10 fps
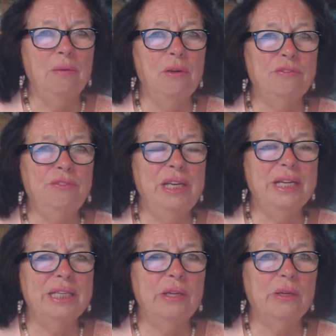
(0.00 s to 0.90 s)
What
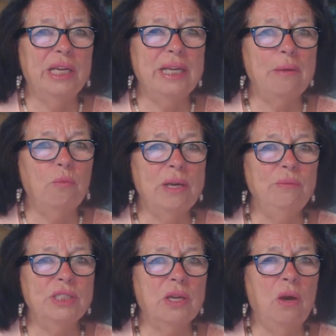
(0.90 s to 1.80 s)
feeling do you get? I'm
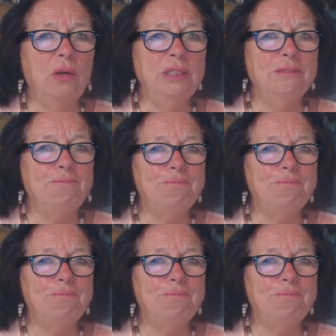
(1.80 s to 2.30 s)
one with God,